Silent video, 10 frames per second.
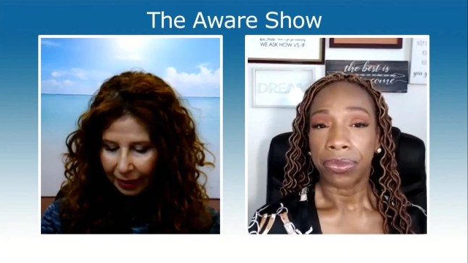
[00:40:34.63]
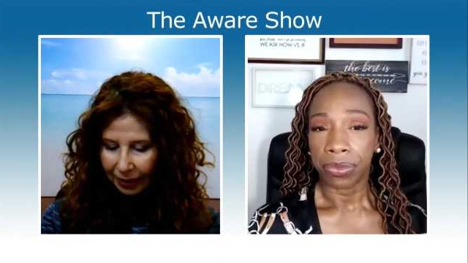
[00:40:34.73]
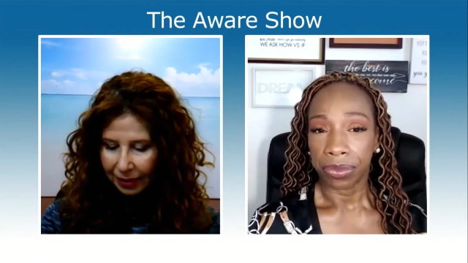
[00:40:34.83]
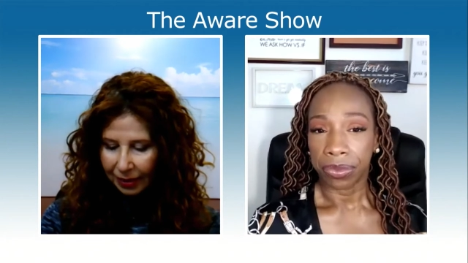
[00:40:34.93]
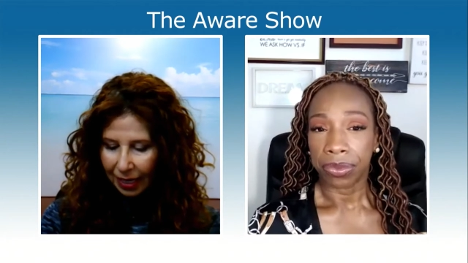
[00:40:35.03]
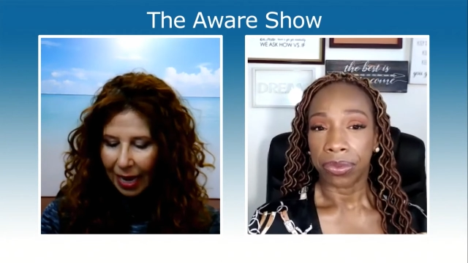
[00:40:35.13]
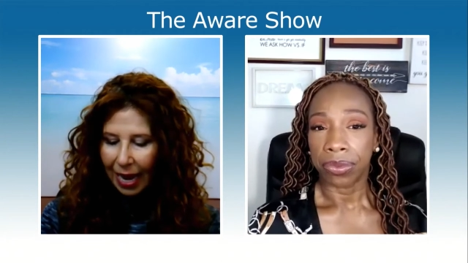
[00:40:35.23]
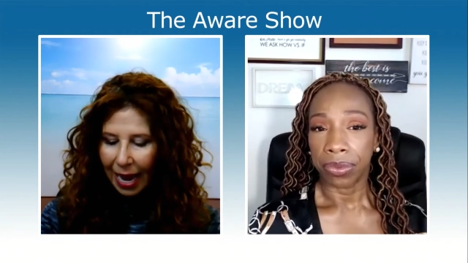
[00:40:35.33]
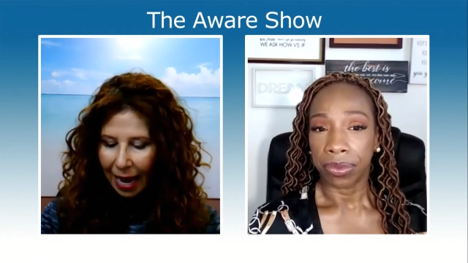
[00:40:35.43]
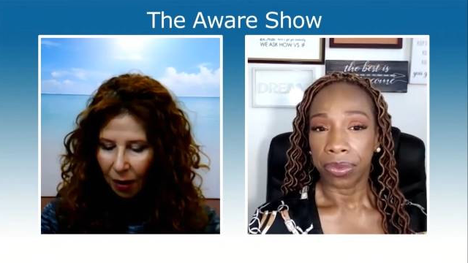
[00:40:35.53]
Speaker 1: at is
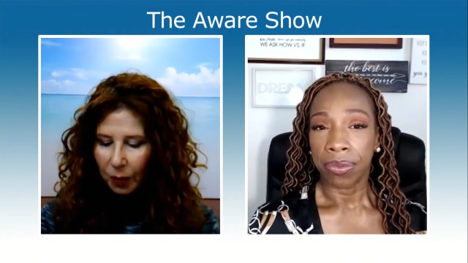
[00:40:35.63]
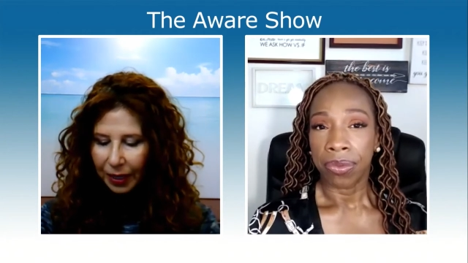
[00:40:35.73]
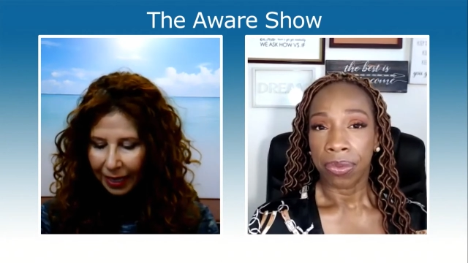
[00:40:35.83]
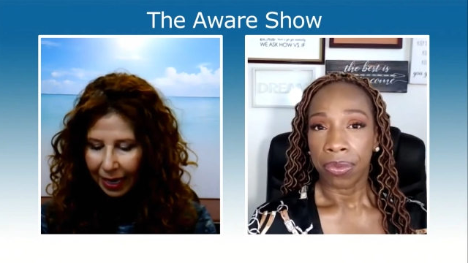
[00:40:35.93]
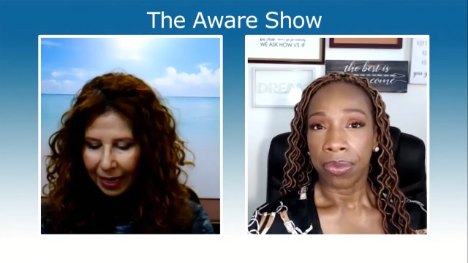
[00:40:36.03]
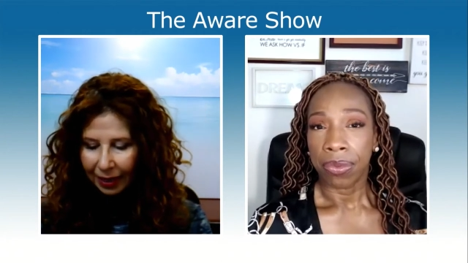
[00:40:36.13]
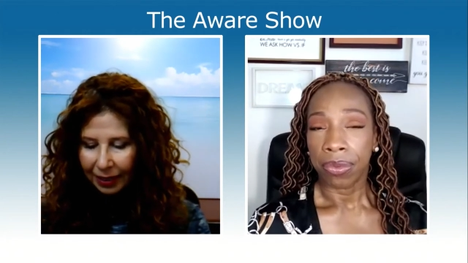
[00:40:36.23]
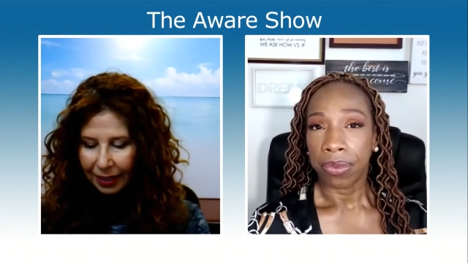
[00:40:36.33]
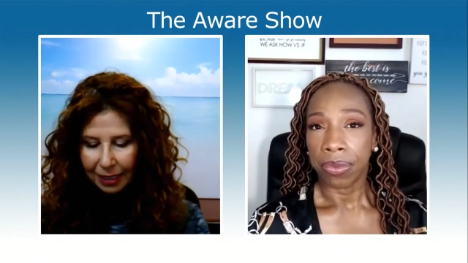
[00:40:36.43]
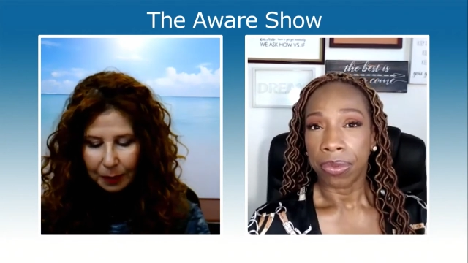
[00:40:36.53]
how we
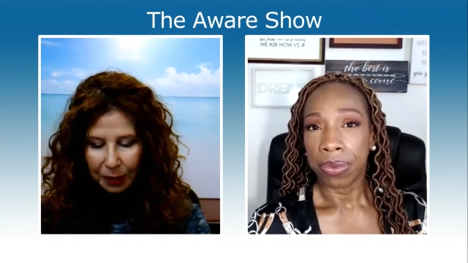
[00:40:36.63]
can and